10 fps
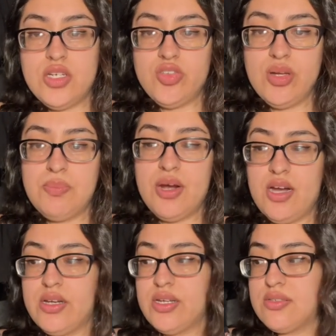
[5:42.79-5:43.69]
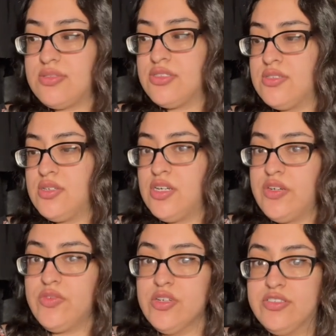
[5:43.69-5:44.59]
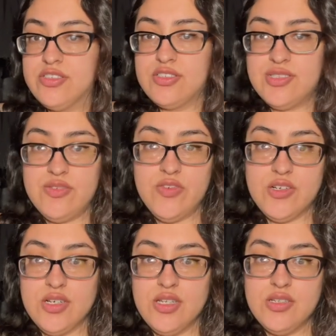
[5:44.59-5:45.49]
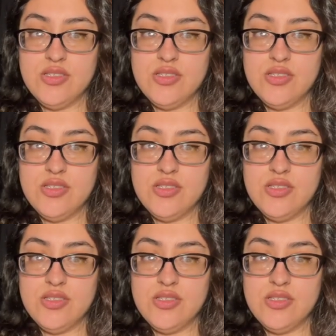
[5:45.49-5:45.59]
products for $64.